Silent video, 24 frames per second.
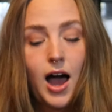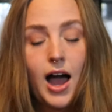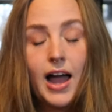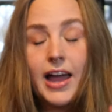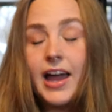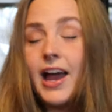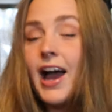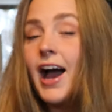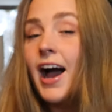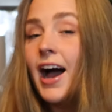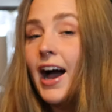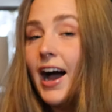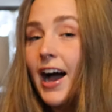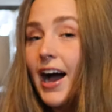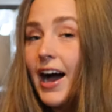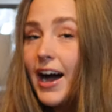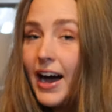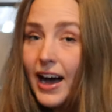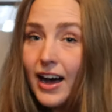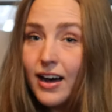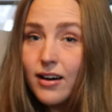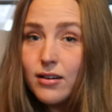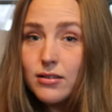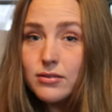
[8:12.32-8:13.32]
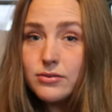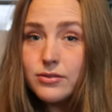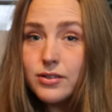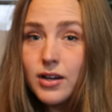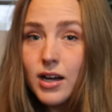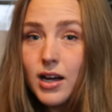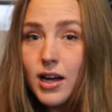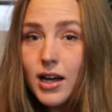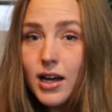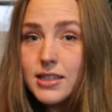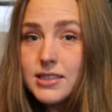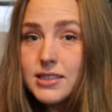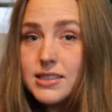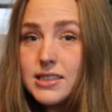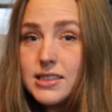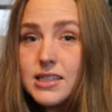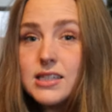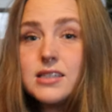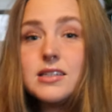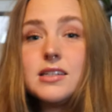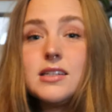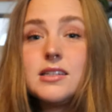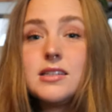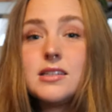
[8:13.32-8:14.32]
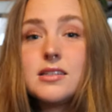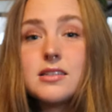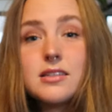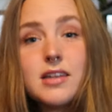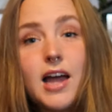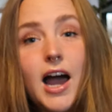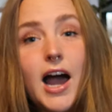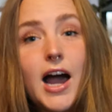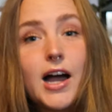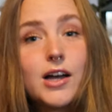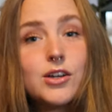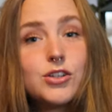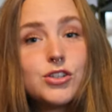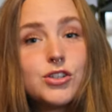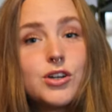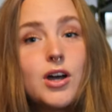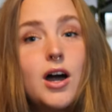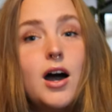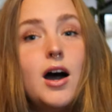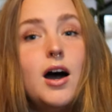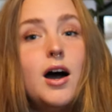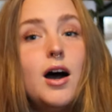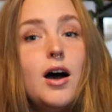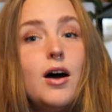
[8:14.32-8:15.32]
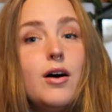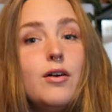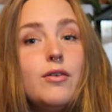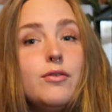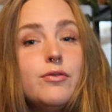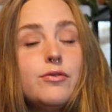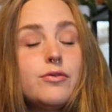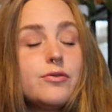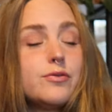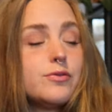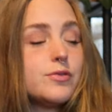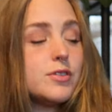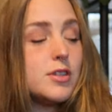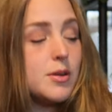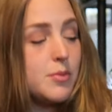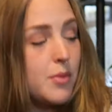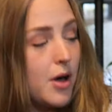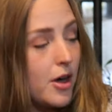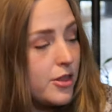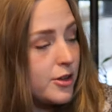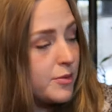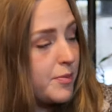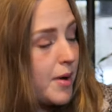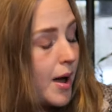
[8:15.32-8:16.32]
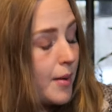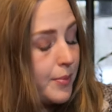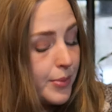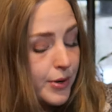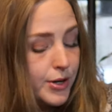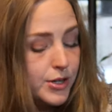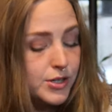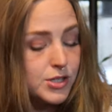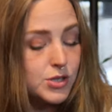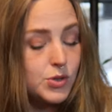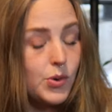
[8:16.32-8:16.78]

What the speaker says: I have a decent stash of some other peppers,